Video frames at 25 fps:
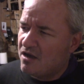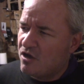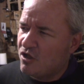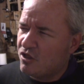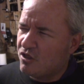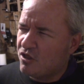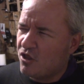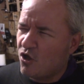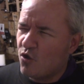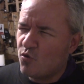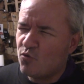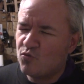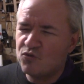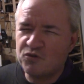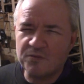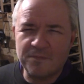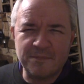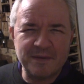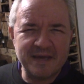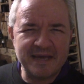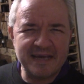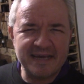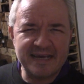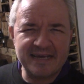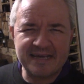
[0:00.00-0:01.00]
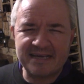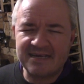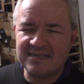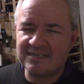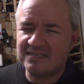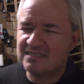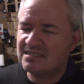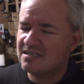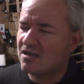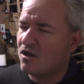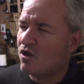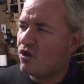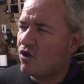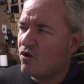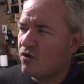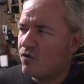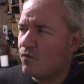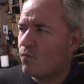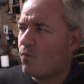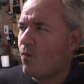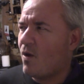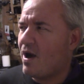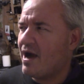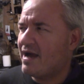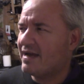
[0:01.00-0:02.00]
a load of beer kits, a lot
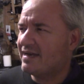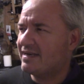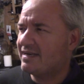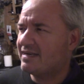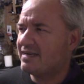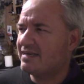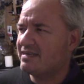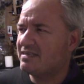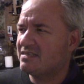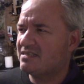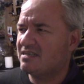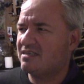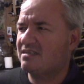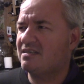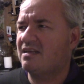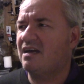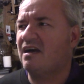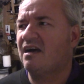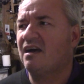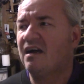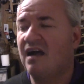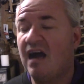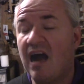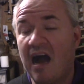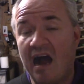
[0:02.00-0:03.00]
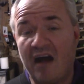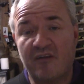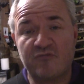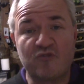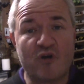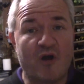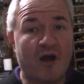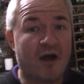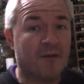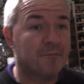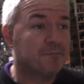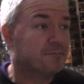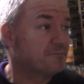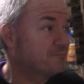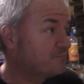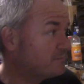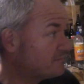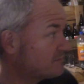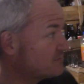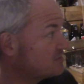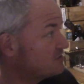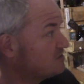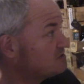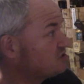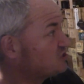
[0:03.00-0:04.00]
of wine kits and that. I've got, I'm
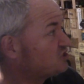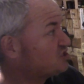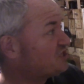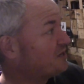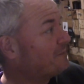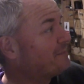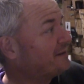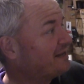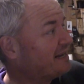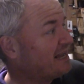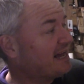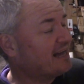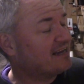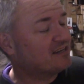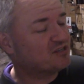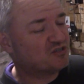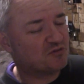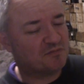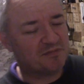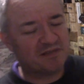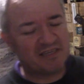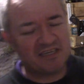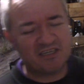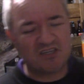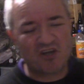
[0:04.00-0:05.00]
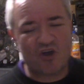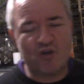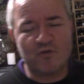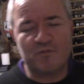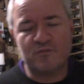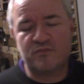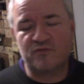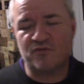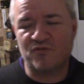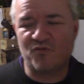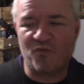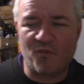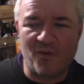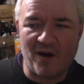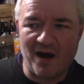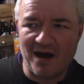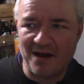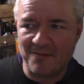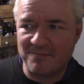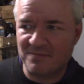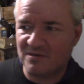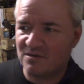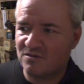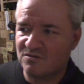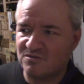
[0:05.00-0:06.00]
shipping out some of this homebrew
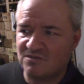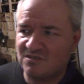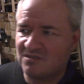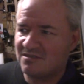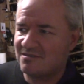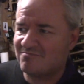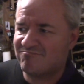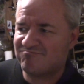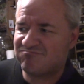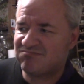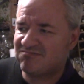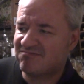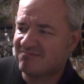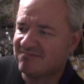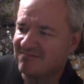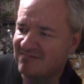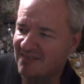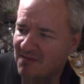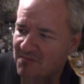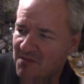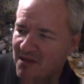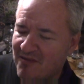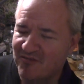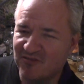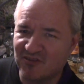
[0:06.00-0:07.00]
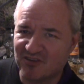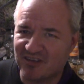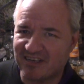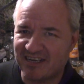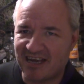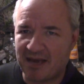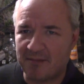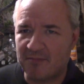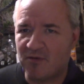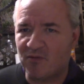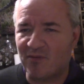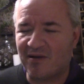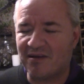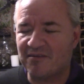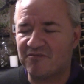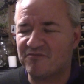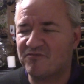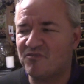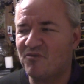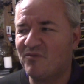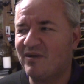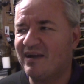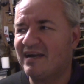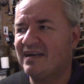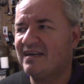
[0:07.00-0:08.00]
wine because I'm never going to get my way
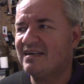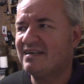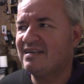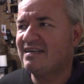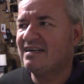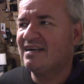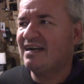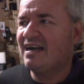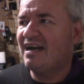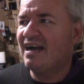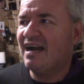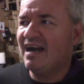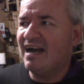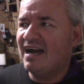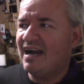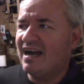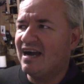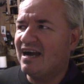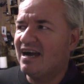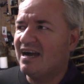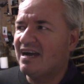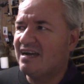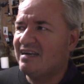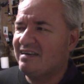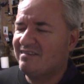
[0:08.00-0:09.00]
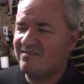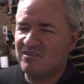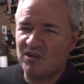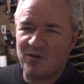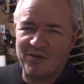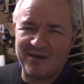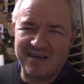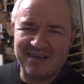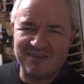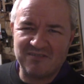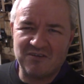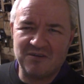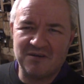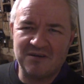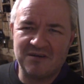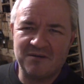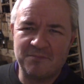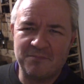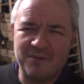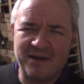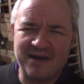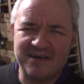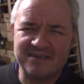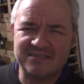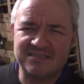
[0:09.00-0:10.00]
through it. Uh, even though I have a
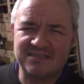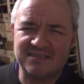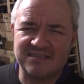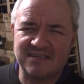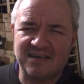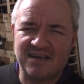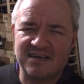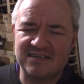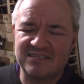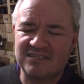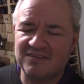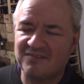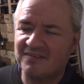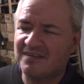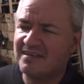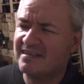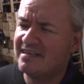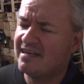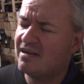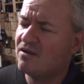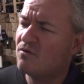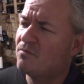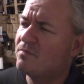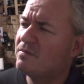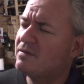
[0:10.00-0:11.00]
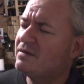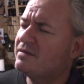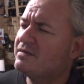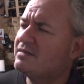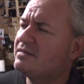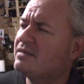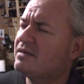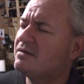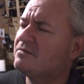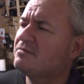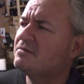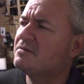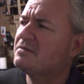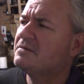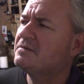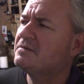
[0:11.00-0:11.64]
pint of if I can help it, you know,